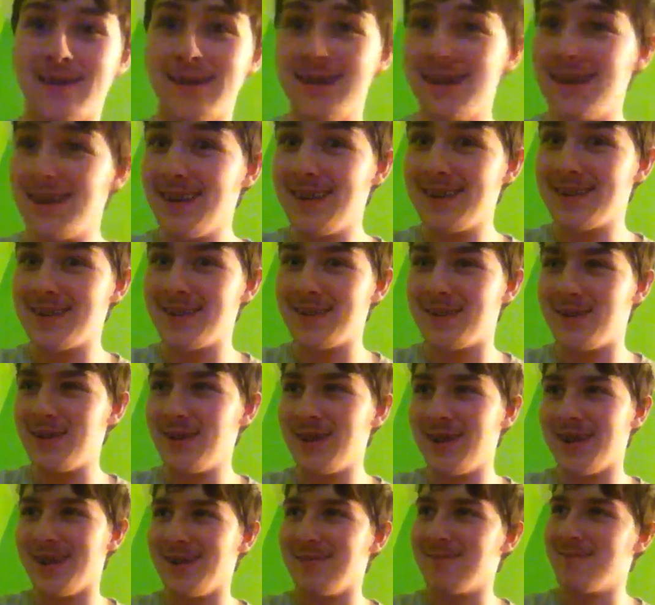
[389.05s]
it's a
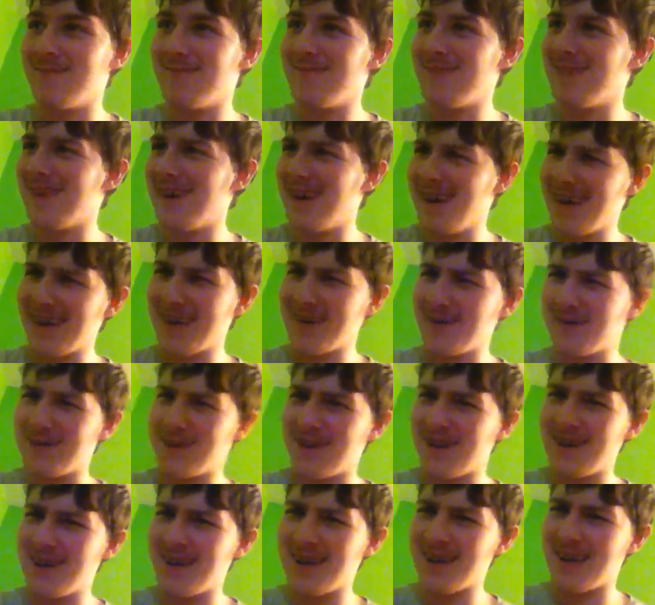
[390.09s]
job. I could
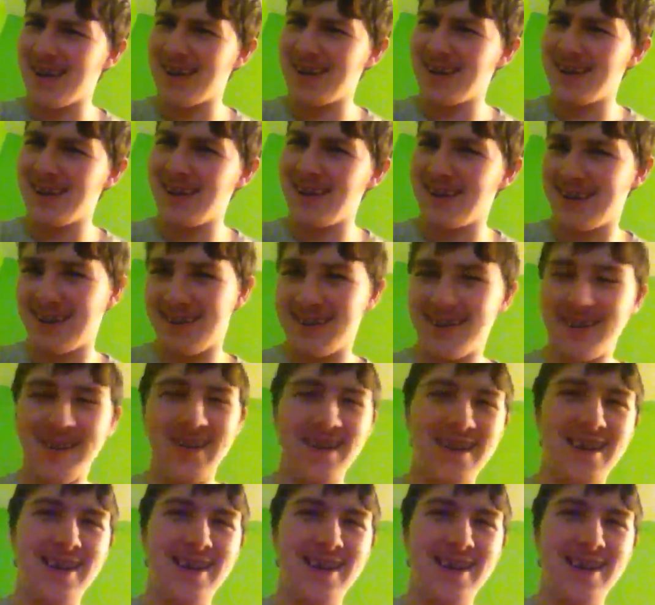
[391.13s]
try again later.